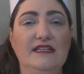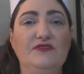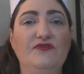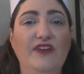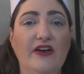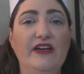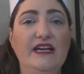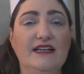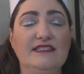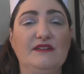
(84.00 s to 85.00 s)
it's very
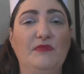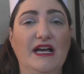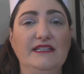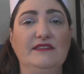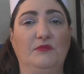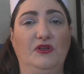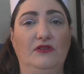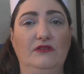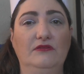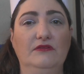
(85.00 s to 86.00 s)
customizable.
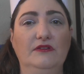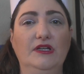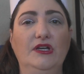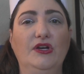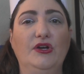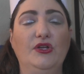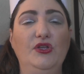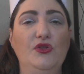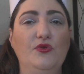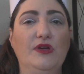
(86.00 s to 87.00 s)

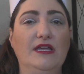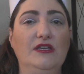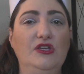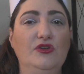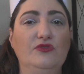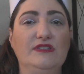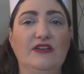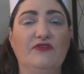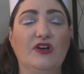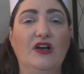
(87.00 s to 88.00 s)
You can use
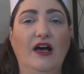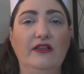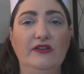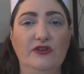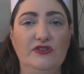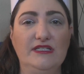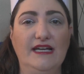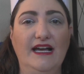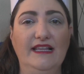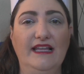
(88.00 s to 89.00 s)
different colors to
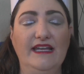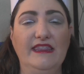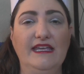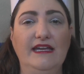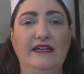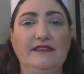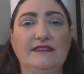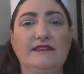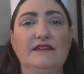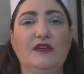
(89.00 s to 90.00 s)
highlight
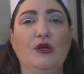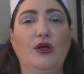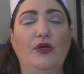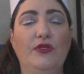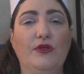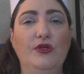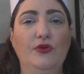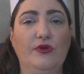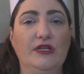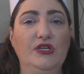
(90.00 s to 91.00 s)
things. You
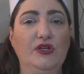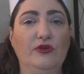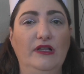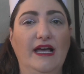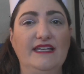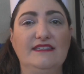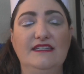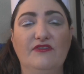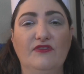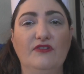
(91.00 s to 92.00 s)
can utilize
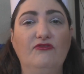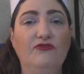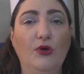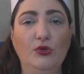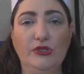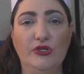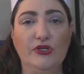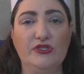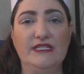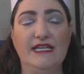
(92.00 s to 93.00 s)
different
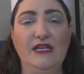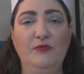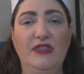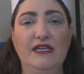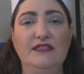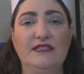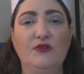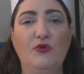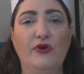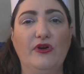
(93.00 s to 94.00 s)
folders to keep things in
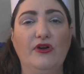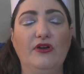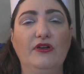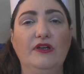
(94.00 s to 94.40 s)
order.